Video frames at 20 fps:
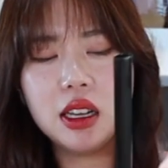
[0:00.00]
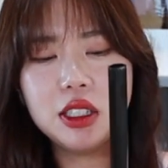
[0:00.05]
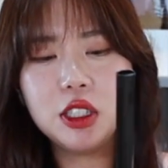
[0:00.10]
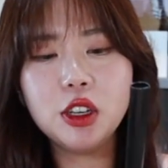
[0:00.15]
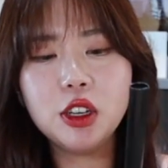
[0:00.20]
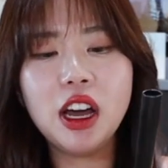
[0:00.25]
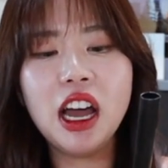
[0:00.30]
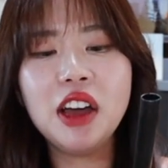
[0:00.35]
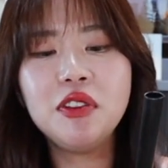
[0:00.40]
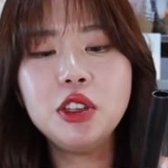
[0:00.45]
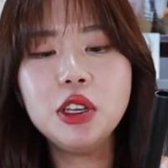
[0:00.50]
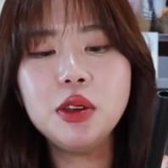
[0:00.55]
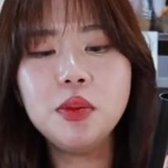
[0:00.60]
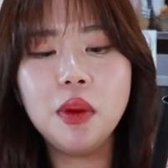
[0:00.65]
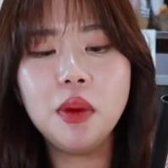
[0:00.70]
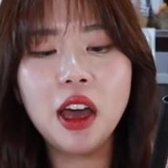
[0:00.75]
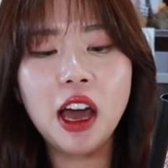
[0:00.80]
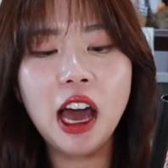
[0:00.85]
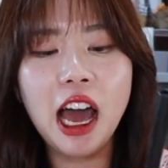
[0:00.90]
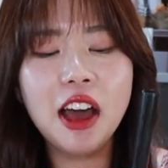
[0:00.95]
So I have
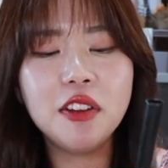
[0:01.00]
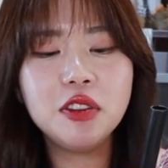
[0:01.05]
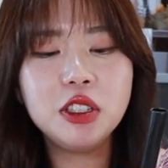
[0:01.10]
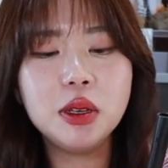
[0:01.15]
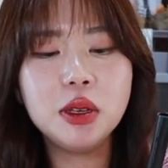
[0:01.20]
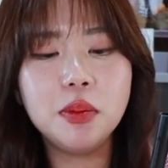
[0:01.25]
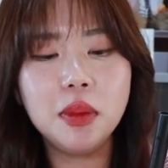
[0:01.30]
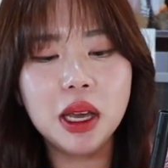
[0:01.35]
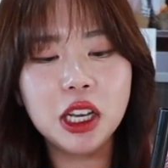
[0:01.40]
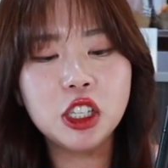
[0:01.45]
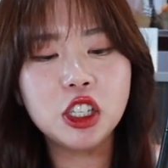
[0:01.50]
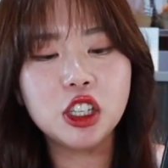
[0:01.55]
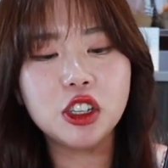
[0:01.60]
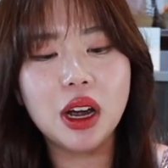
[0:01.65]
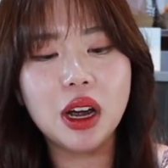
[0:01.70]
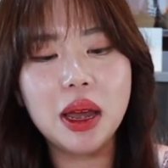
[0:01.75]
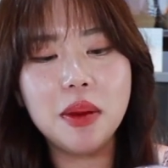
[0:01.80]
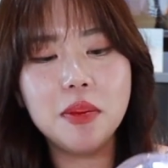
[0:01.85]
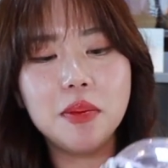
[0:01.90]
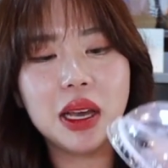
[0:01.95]
to I have to make sure
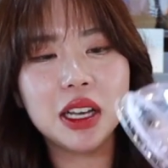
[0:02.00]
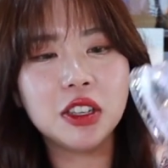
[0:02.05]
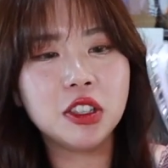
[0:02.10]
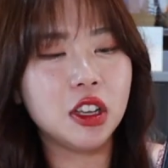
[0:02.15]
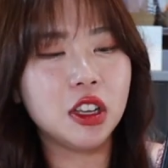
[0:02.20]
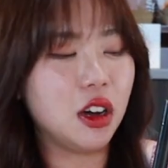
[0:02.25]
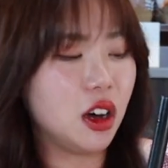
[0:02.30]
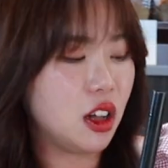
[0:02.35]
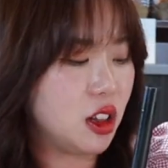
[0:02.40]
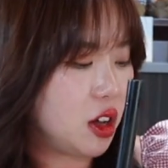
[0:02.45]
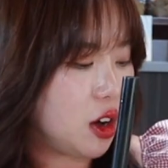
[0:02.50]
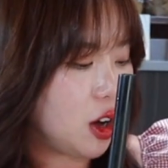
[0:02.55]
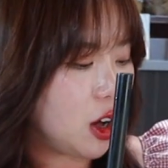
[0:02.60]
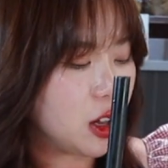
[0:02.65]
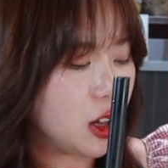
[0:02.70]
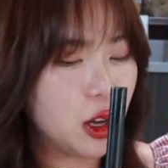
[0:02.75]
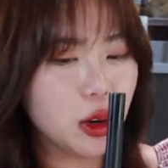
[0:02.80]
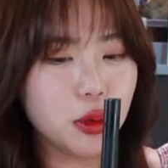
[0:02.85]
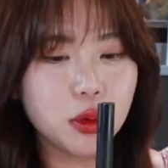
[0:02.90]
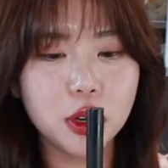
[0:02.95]
I mix the halo
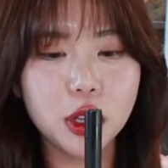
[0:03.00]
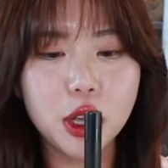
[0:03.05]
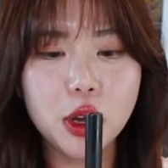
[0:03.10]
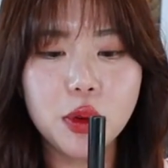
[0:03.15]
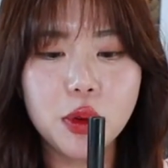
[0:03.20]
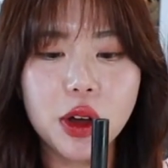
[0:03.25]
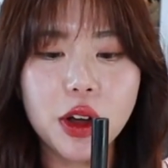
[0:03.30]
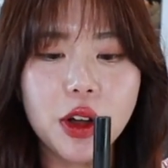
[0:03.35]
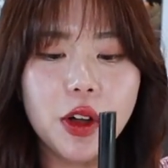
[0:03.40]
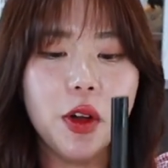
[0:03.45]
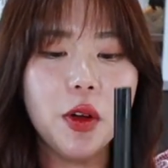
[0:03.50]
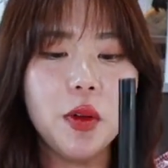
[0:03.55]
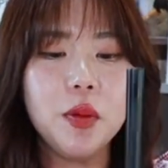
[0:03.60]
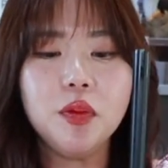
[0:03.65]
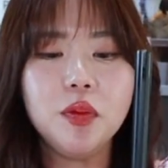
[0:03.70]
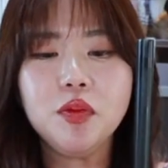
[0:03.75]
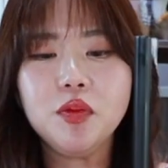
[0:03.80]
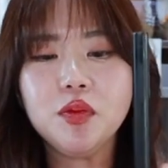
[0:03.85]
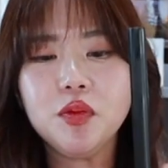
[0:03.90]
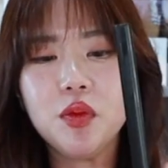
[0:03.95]
halo really well.
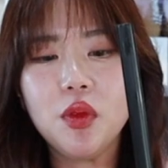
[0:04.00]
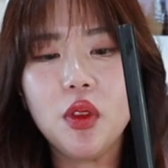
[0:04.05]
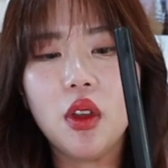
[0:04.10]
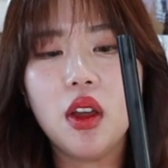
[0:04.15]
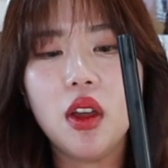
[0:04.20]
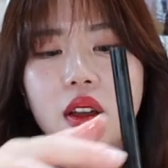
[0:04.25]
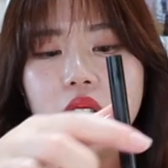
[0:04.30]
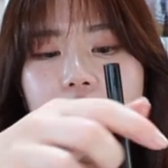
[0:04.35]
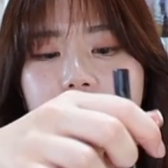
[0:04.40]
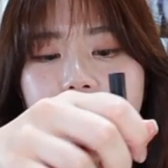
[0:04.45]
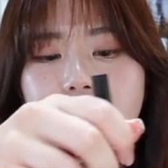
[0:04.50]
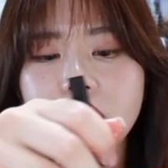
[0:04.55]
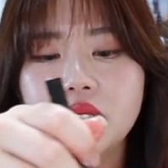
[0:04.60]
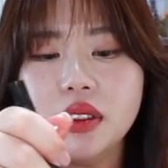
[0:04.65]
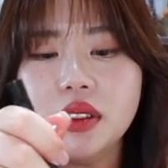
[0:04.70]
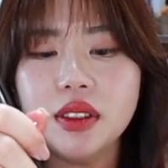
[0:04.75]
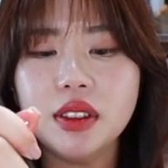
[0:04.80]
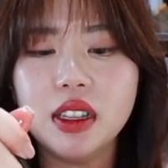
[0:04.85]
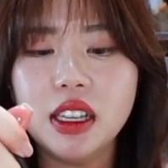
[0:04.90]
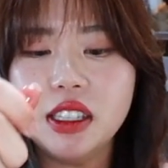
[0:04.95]

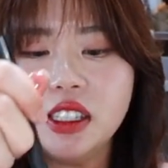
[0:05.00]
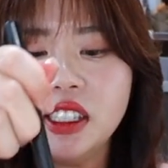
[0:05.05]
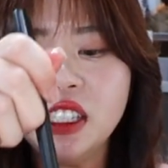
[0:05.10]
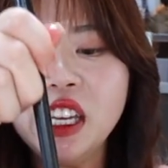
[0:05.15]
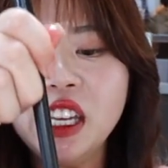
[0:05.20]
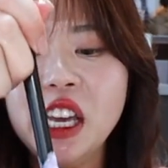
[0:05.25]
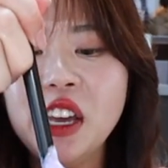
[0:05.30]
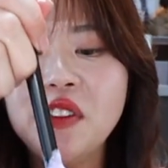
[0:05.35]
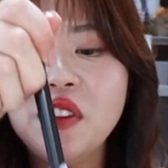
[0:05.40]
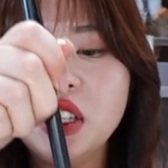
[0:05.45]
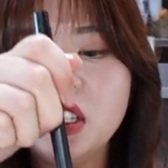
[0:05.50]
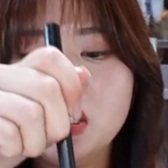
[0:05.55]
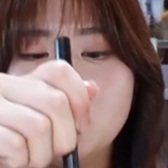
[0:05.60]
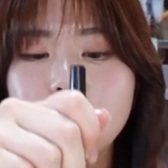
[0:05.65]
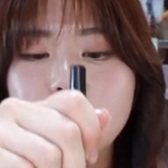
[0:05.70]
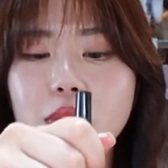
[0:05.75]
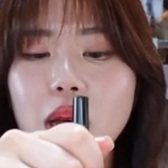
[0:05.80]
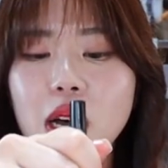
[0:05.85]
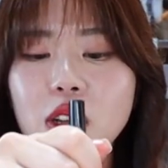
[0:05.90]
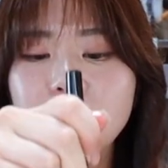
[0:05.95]
Let's see if
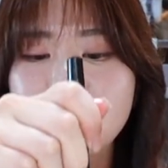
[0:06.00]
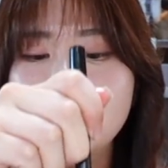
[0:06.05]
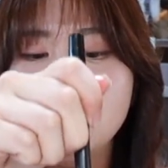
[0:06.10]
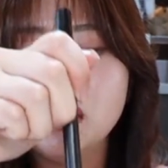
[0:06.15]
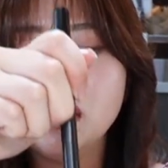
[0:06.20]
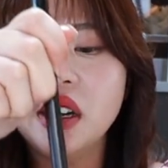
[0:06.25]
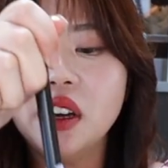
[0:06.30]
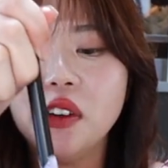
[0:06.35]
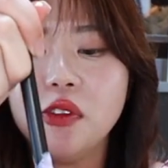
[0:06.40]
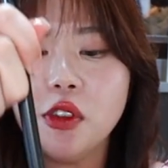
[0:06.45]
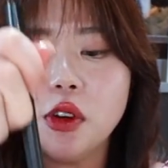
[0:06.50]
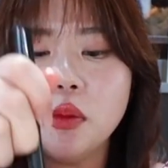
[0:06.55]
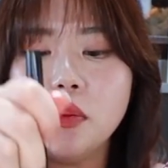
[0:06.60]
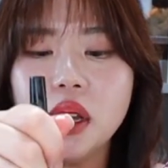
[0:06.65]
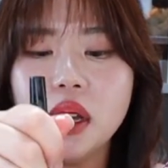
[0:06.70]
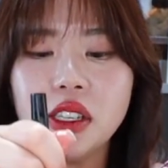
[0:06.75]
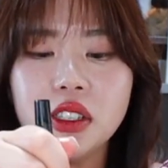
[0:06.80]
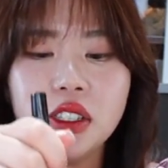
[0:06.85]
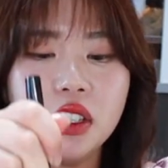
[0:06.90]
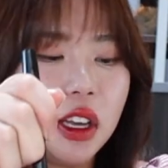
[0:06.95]
it's melted enough for
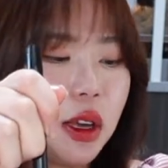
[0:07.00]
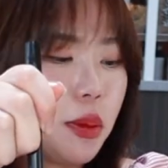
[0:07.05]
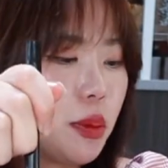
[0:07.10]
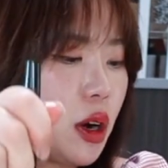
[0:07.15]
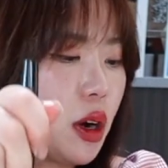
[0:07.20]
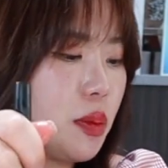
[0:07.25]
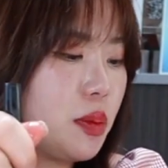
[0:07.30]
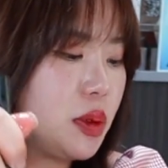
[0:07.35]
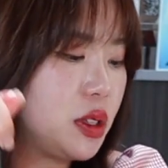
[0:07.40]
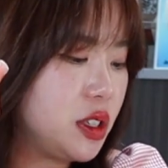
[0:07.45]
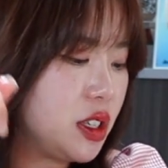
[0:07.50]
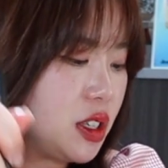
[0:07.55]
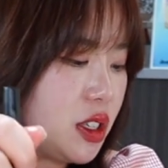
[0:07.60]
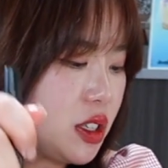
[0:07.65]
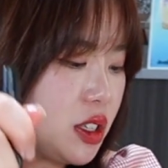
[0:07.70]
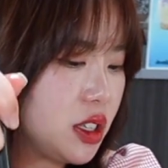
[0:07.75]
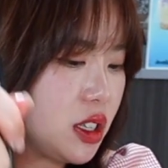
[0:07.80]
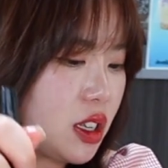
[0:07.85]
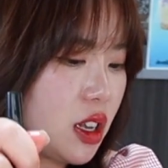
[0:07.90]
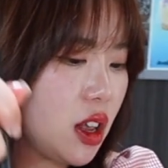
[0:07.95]
mixing
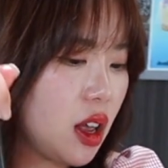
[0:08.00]
purposes.